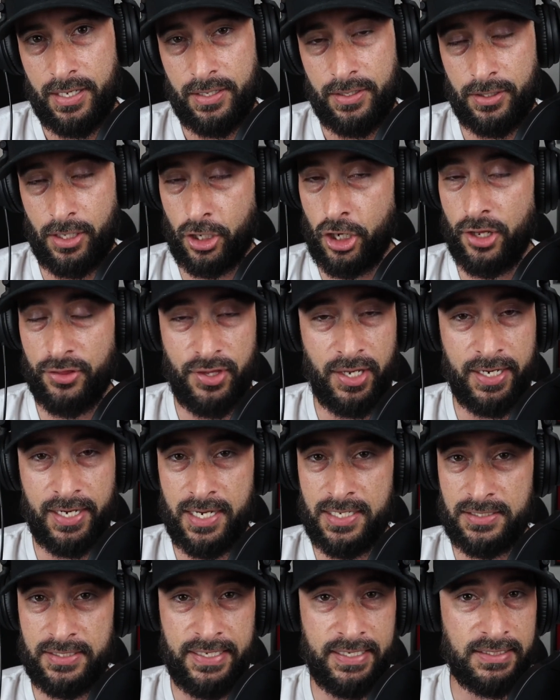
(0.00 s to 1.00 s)
the good thing
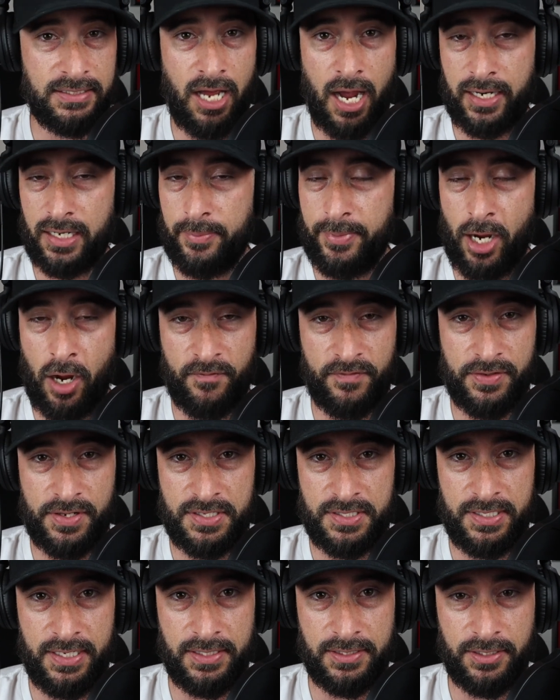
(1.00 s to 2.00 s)
is he's not going to be out for the
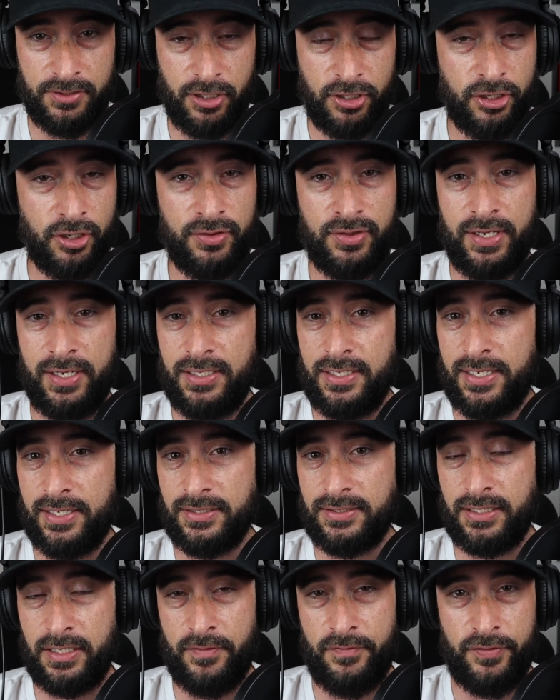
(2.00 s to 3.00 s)
season. The good thing
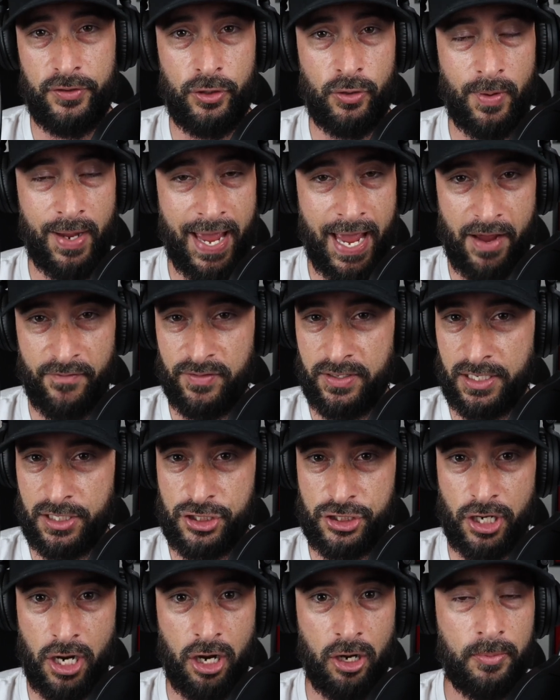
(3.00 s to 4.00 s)
is if you have Nick
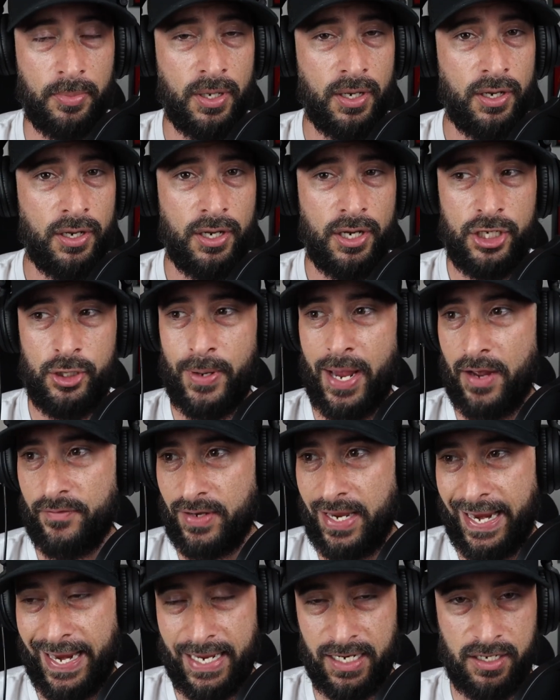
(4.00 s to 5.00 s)
Chubb, you have
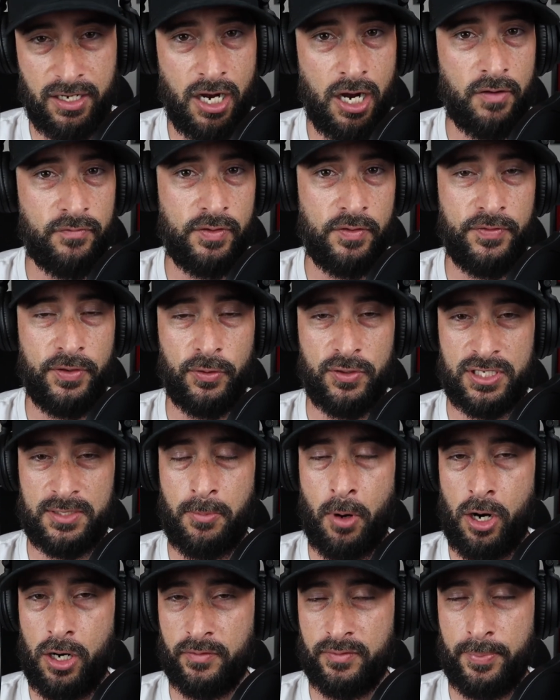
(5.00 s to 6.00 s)
a handcuff. If you're
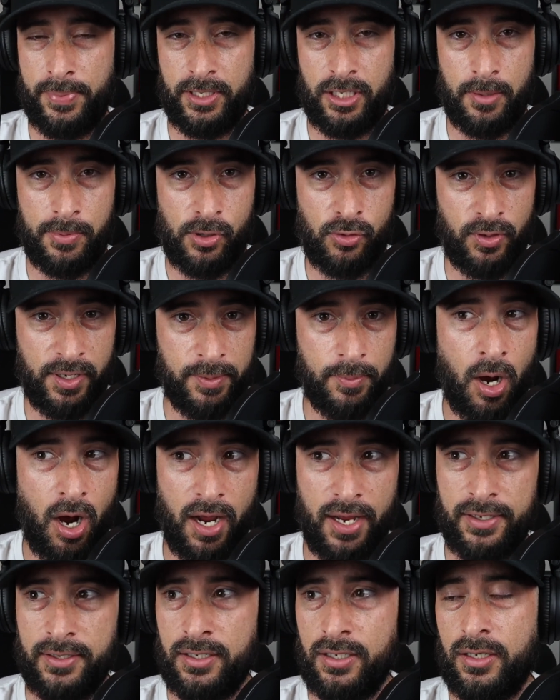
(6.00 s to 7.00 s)
smart enough to pick up Kareem
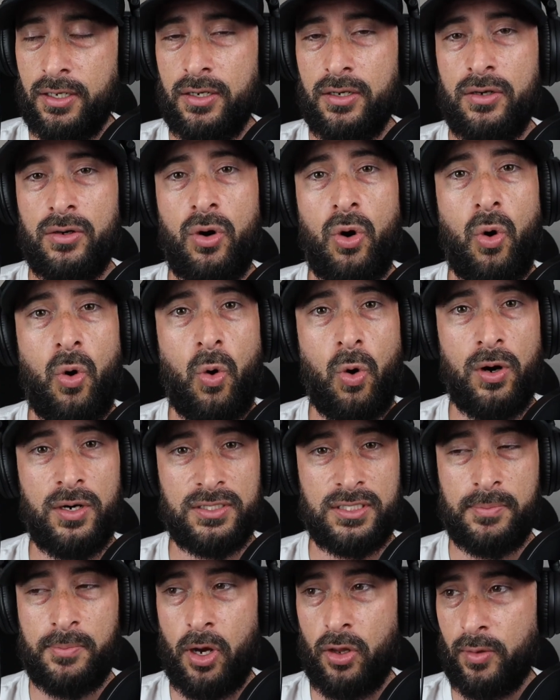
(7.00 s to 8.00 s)
Hunt or
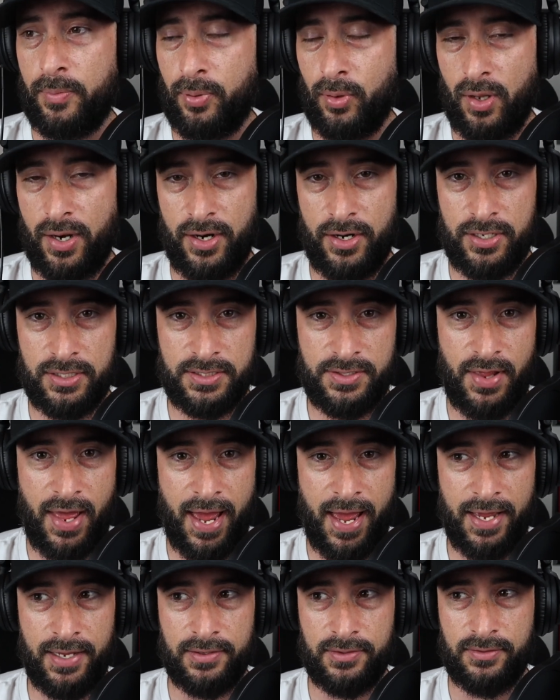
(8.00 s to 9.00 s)
some other players
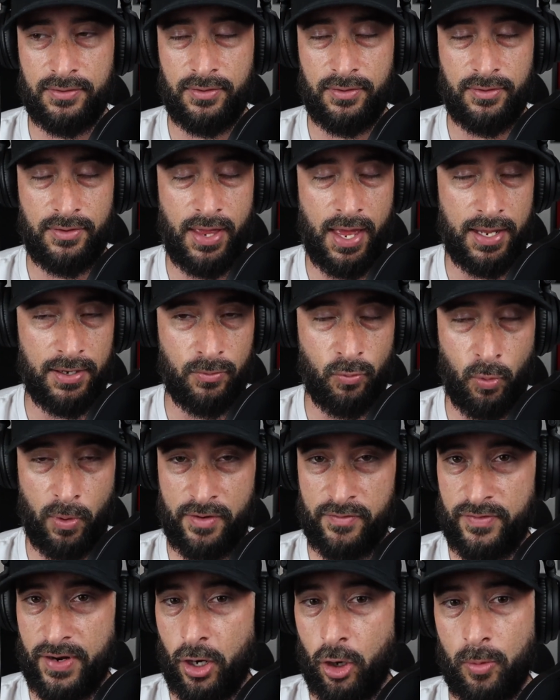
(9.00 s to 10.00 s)
that were
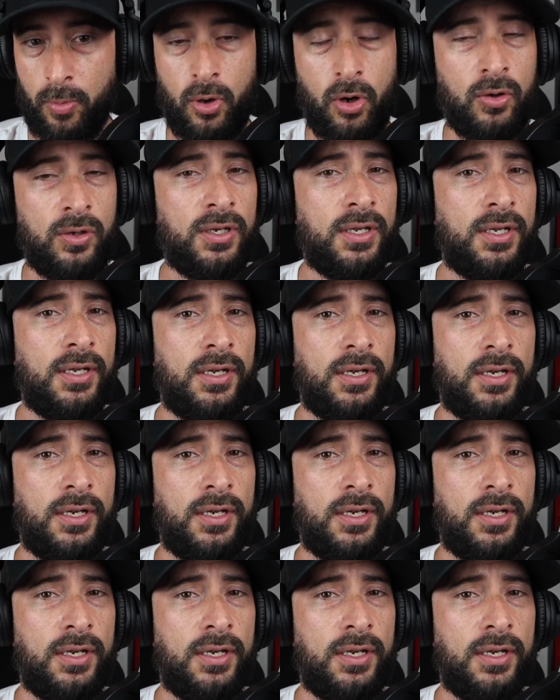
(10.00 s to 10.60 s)
available,